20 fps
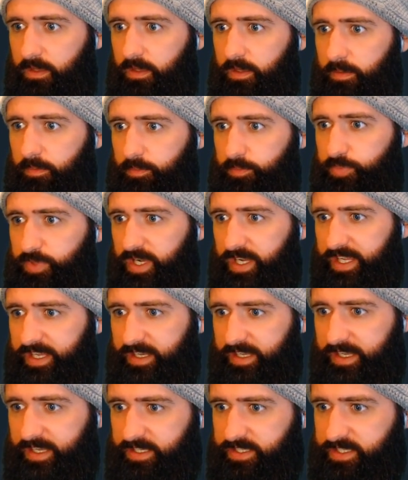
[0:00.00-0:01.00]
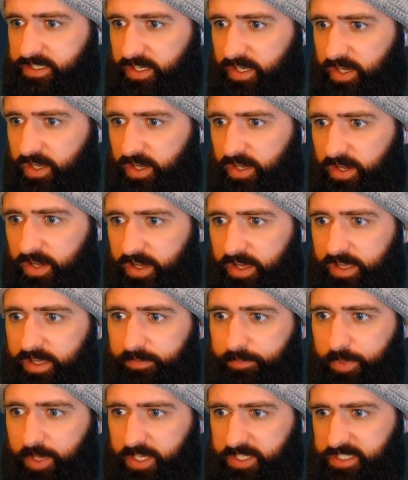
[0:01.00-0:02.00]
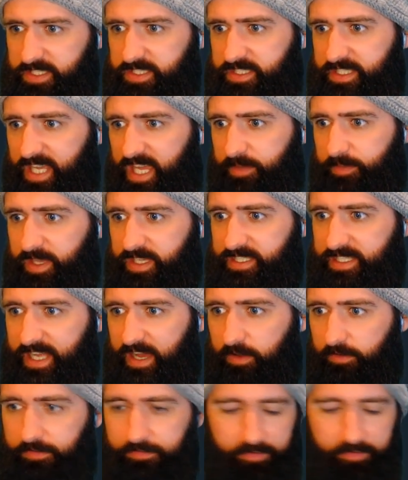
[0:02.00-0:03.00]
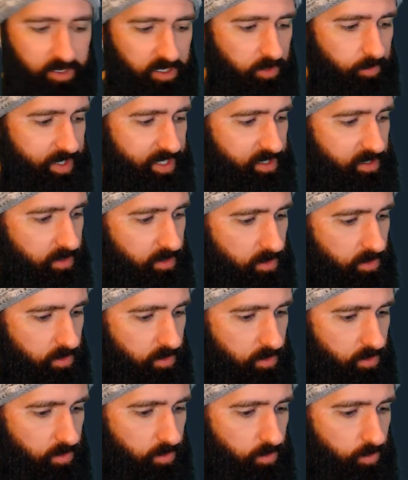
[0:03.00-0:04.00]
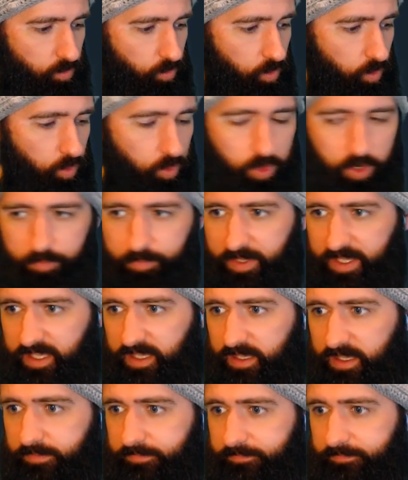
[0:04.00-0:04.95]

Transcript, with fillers: Brilliant. So, person's name is now following. Whoopee.